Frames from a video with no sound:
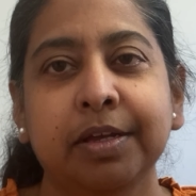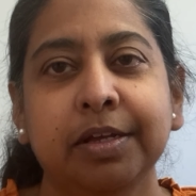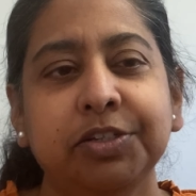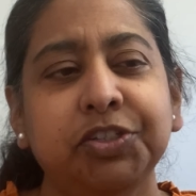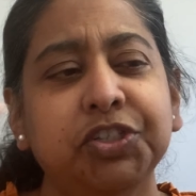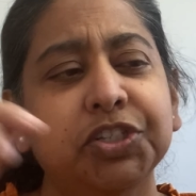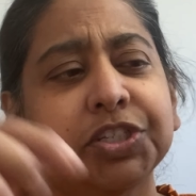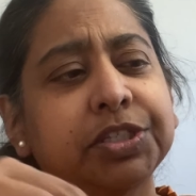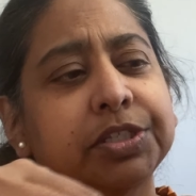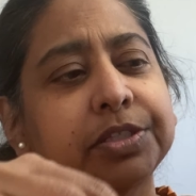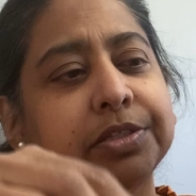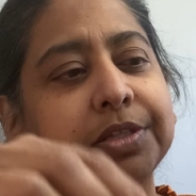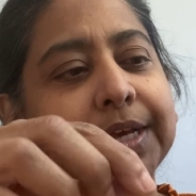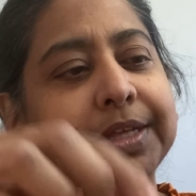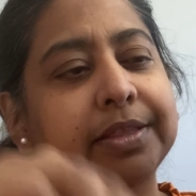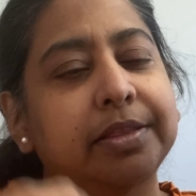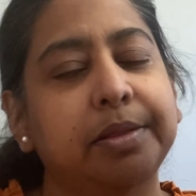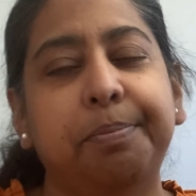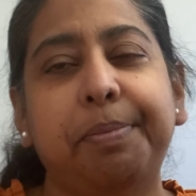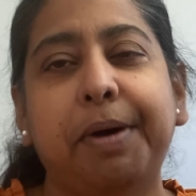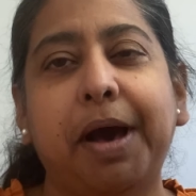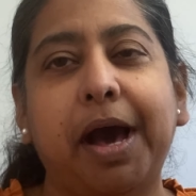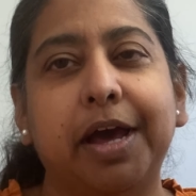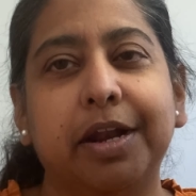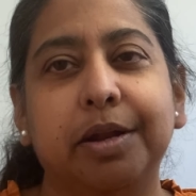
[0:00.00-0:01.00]
just like the
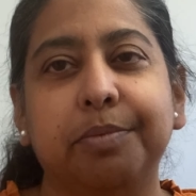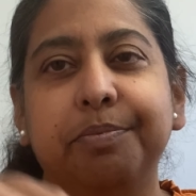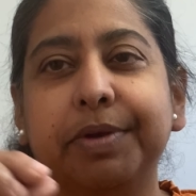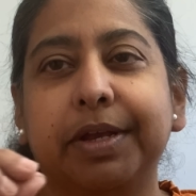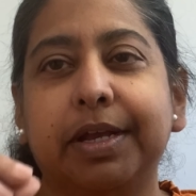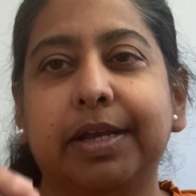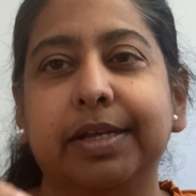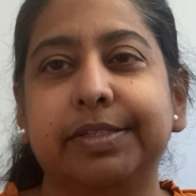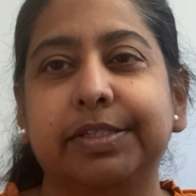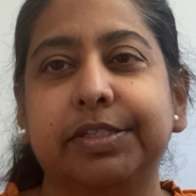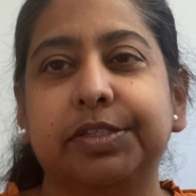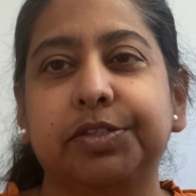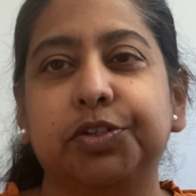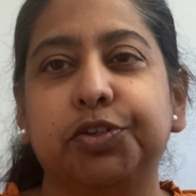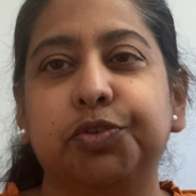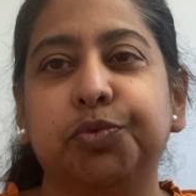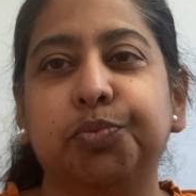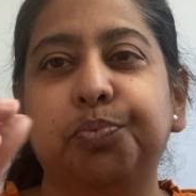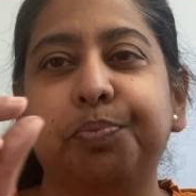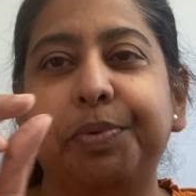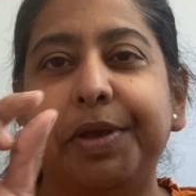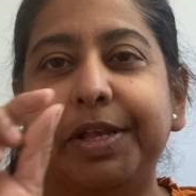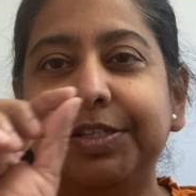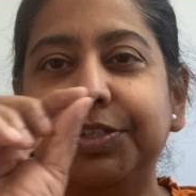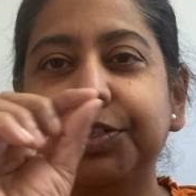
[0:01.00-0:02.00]
bottom, because you
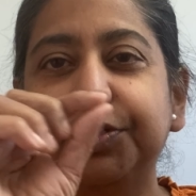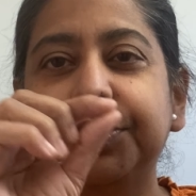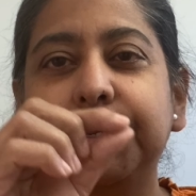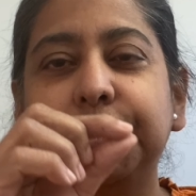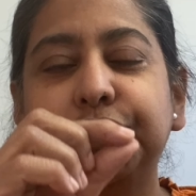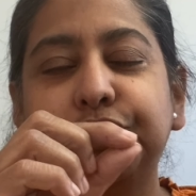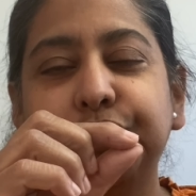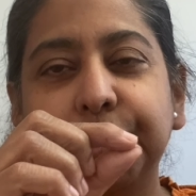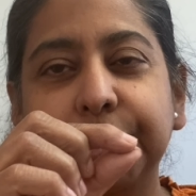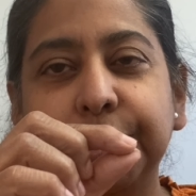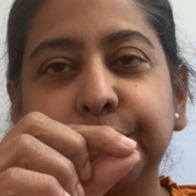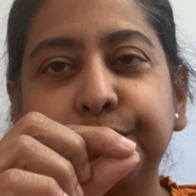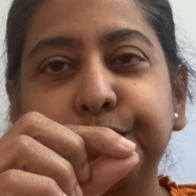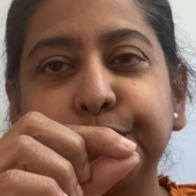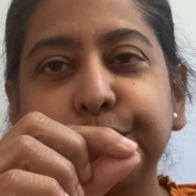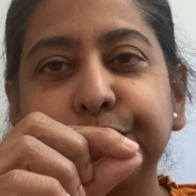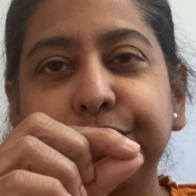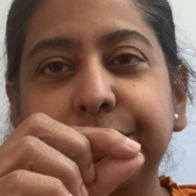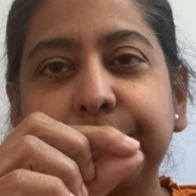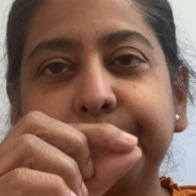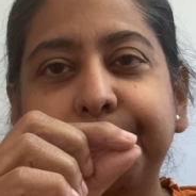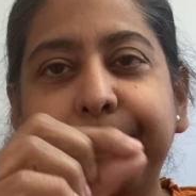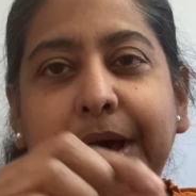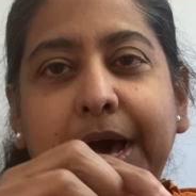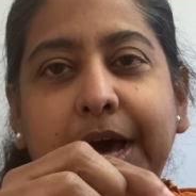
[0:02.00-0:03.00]
basically are trying to
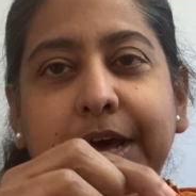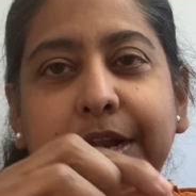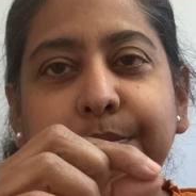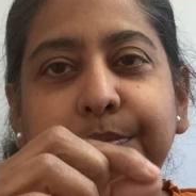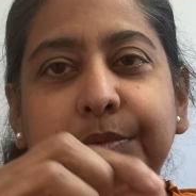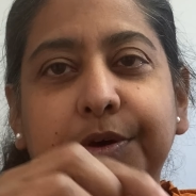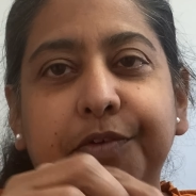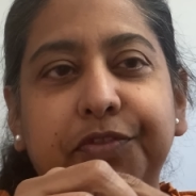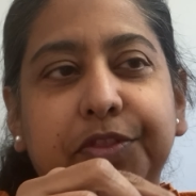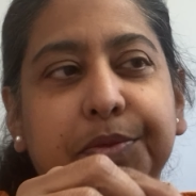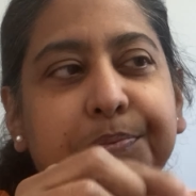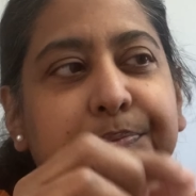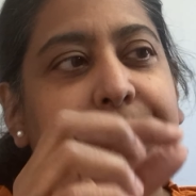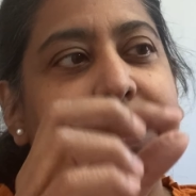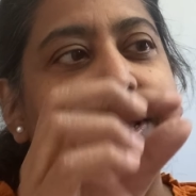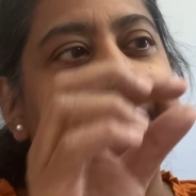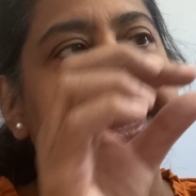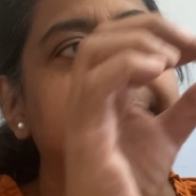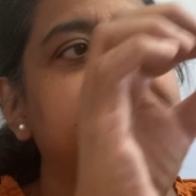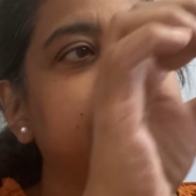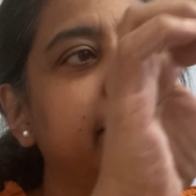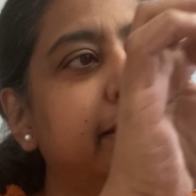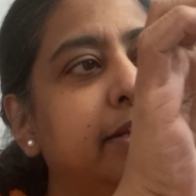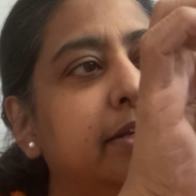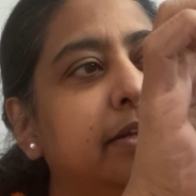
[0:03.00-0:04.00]
root the bottom of the
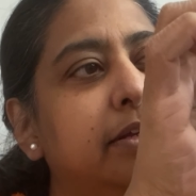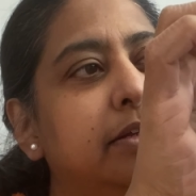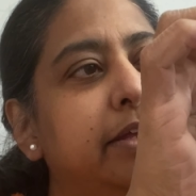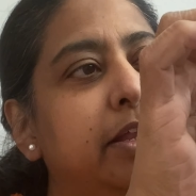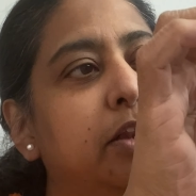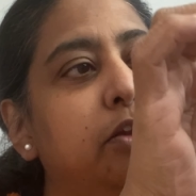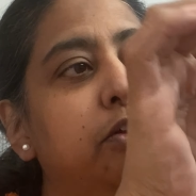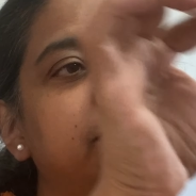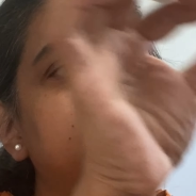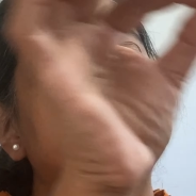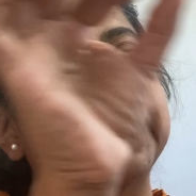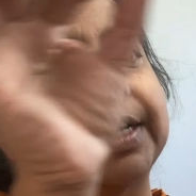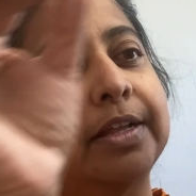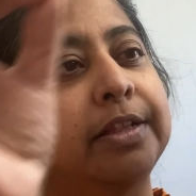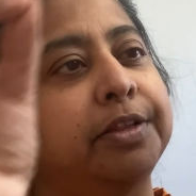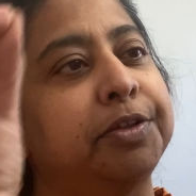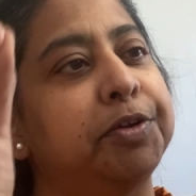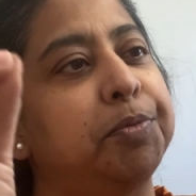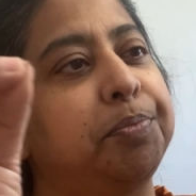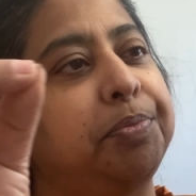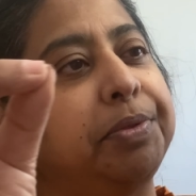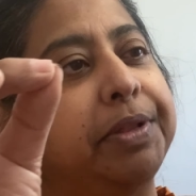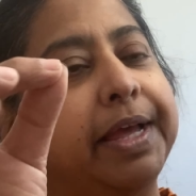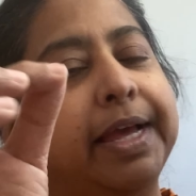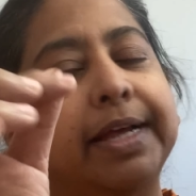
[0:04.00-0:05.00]
plant. It looks like a
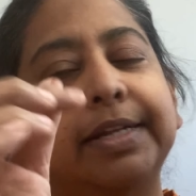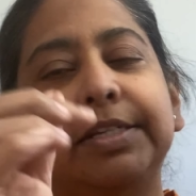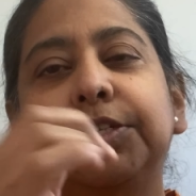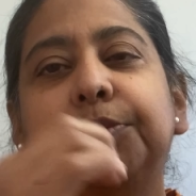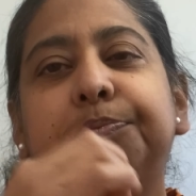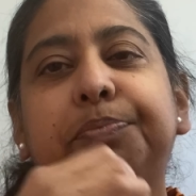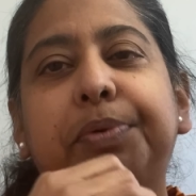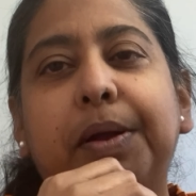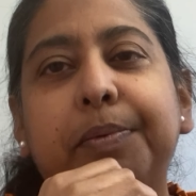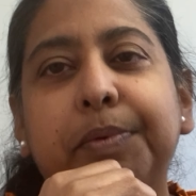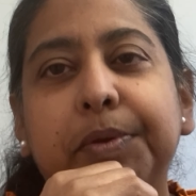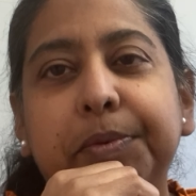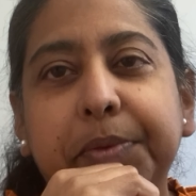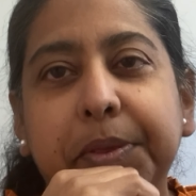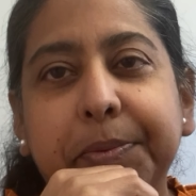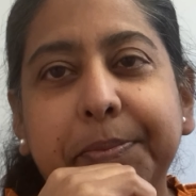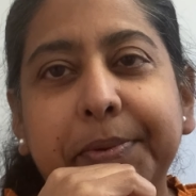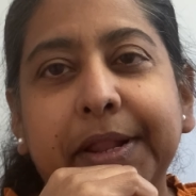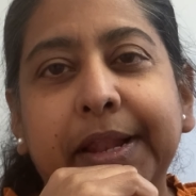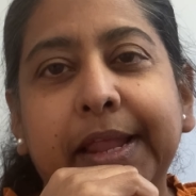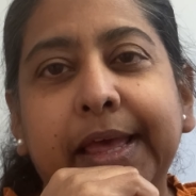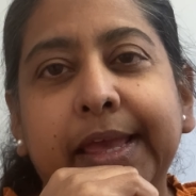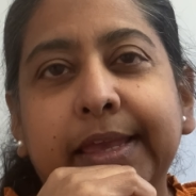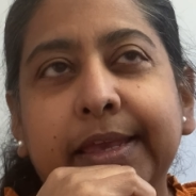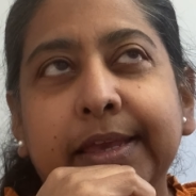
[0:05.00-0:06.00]
little plant. It'll probably be
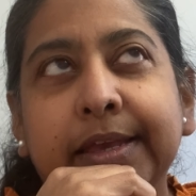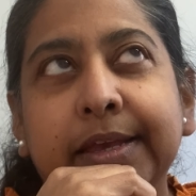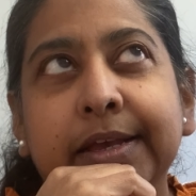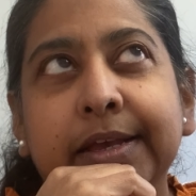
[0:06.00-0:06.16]
like,